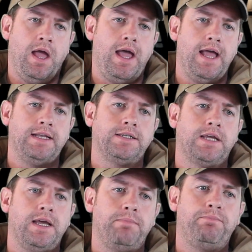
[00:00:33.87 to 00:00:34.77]

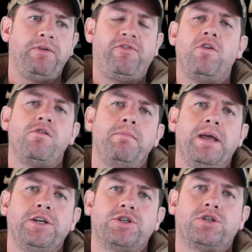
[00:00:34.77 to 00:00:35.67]
And before I
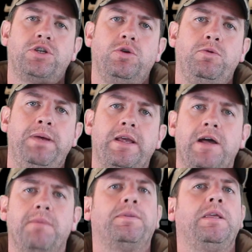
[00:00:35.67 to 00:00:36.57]
managed to pick
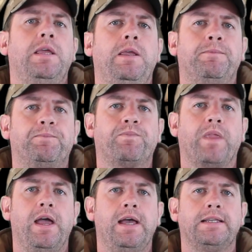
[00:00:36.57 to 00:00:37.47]
up the
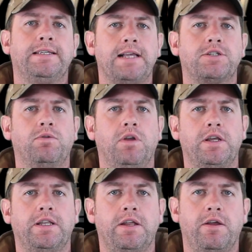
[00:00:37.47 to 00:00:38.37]
tactical
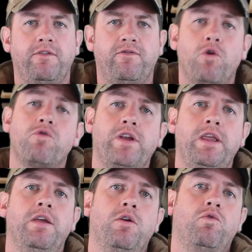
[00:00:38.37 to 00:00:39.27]
light that I've
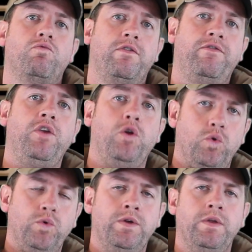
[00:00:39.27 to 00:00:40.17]
already
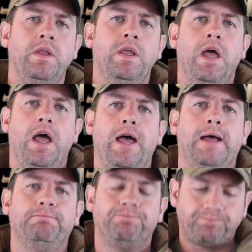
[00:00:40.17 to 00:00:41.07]
reviewed
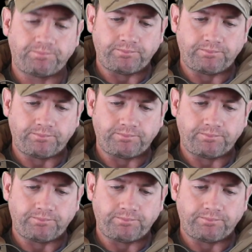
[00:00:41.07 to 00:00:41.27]
from